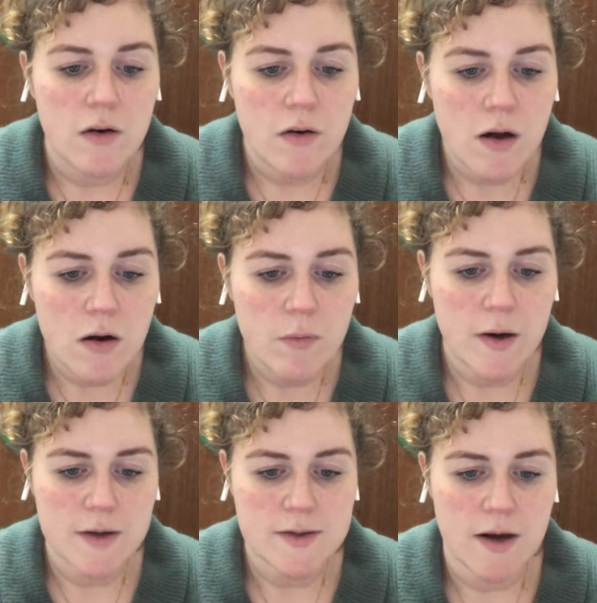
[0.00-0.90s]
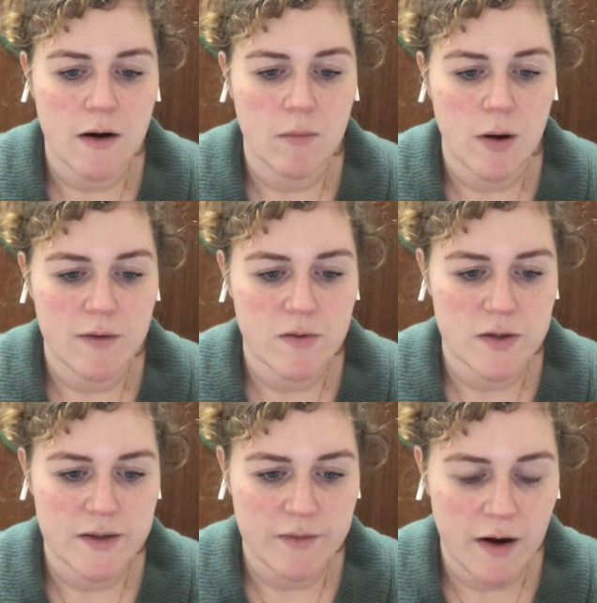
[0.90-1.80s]
No one is there at
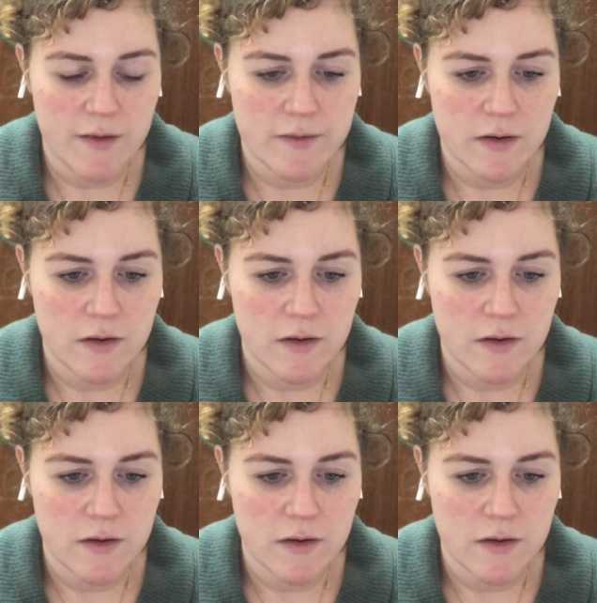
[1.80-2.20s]
1:45.